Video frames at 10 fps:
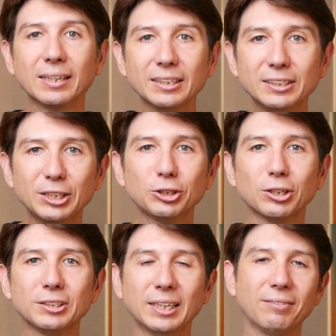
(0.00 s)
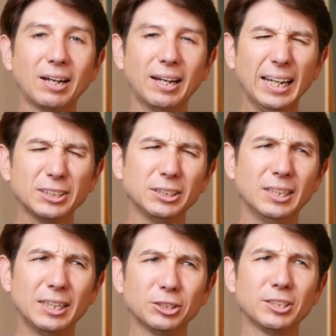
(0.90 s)
these t-shirts and I've got actually
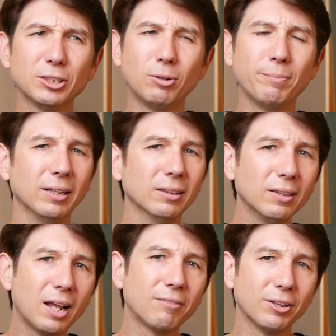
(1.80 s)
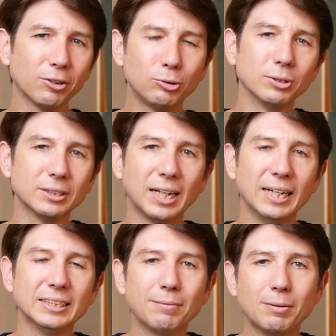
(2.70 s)
not just this one, but a lot of other cool
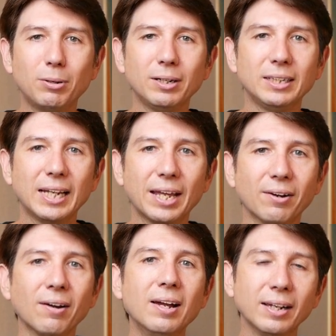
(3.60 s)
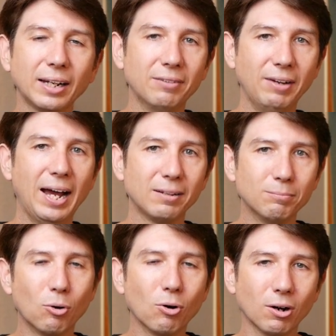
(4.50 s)
designs I've been putting together, kind of adding
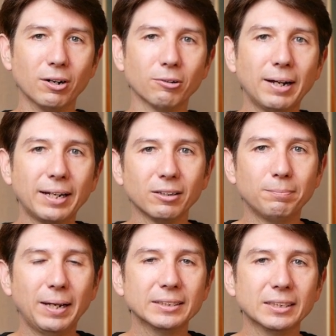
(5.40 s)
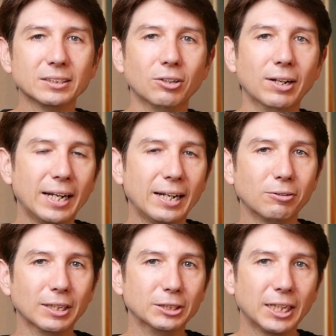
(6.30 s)
more on a regular basis. So head
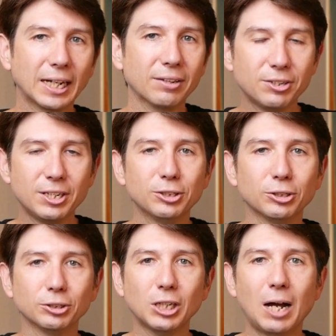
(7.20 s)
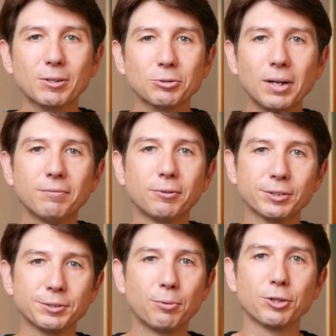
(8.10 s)
over and check out the t-shirt shop as well if you
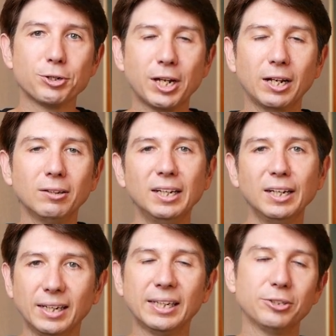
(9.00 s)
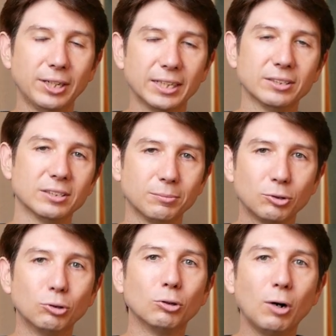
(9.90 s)
want to support the channel and get your hands on some
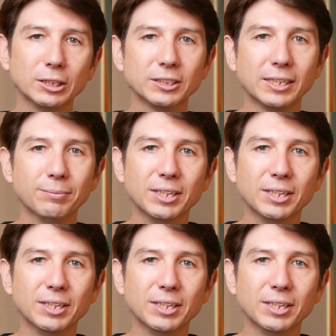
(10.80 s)
cool watch themed